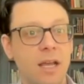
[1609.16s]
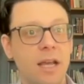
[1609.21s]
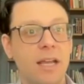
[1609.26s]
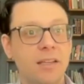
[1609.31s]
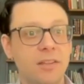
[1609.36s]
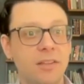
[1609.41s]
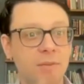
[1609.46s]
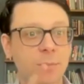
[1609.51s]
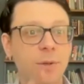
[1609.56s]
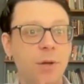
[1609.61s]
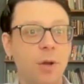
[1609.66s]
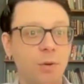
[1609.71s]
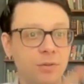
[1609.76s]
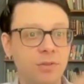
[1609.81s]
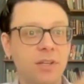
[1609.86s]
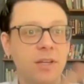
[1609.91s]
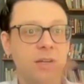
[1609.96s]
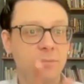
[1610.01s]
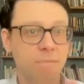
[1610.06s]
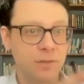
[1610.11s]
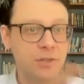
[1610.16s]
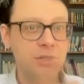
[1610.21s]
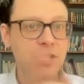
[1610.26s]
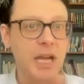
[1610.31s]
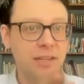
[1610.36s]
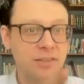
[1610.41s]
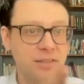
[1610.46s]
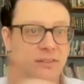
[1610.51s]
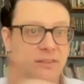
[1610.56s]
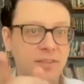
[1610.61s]
And Spinoza
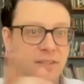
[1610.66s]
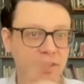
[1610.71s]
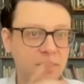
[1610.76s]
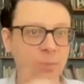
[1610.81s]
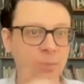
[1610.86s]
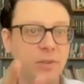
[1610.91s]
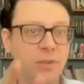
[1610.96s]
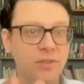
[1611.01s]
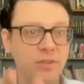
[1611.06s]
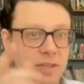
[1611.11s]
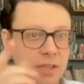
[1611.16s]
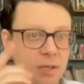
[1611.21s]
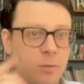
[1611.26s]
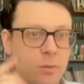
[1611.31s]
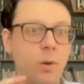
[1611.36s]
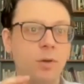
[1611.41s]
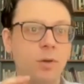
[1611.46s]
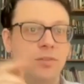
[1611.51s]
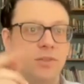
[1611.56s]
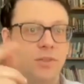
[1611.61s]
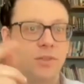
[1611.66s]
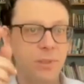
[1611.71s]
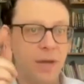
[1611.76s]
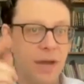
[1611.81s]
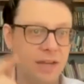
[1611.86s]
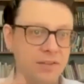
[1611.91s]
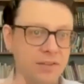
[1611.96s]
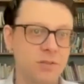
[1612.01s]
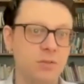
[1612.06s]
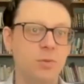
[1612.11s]
rejects this. He explicitly quotes the
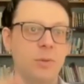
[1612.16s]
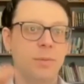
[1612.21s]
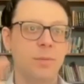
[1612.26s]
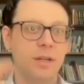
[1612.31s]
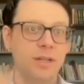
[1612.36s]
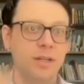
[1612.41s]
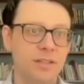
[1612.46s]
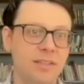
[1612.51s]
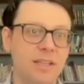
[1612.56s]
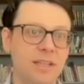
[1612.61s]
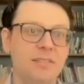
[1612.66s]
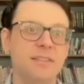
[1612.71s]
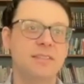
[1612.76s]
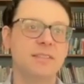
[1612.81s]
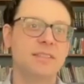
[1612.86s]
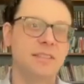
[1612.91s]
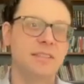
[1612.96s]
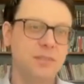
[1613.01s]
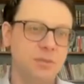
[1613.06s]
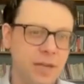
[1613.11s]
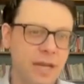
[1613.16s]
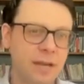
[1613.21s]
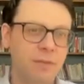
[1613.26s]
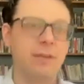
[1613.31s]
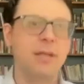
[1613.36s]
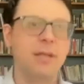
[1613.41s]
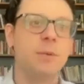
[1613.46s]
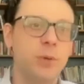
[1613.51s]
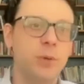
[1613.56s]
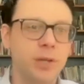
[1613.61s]
passage where Maimonides says this and says, you can't
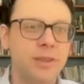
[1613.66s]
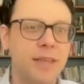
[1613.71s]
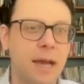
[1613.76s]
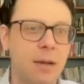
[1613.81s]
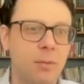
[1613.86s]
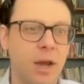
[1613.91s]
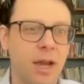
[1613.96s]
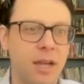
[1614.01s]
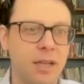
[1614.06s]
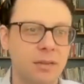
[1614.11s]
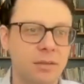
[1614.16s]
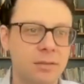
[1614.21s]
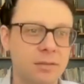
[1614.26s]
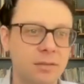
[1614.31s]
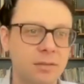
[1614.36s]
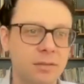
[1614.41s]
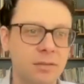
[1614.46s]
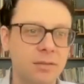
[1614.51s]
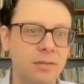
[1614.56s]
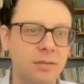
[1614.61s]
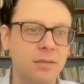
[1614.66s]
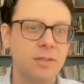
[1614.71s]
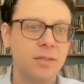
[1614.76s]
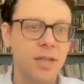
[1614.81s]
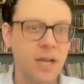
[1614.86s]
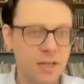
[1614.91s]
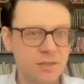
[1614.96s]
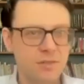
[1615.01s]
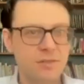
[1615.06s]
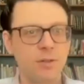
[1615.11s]
read a book that way. You
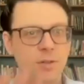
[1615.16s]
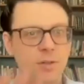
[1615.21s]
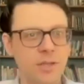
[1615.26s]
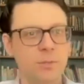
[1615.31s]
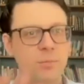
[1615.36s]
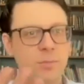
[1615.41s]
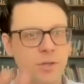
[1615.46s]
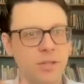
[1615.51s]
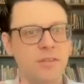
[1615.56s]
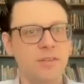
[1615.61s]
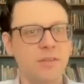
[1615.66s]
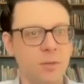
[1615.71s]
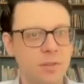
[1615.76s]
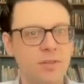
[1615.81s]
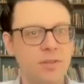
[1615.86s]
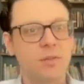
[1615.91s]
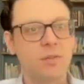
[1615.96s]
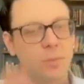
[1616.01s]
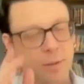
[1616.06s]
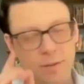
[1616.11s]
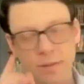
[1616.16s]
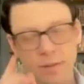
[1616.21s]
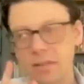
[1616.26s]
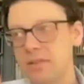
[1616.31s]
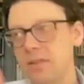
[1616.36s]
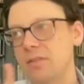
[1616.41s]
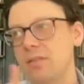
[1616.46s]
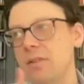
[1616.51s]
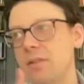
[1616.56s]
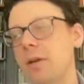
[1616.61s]
got to just look at the book and see what it says.
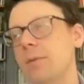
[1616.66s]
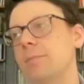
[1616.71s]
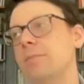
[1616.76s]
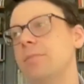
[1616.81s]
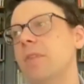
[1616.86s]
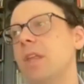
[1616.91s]
Maimonides says no.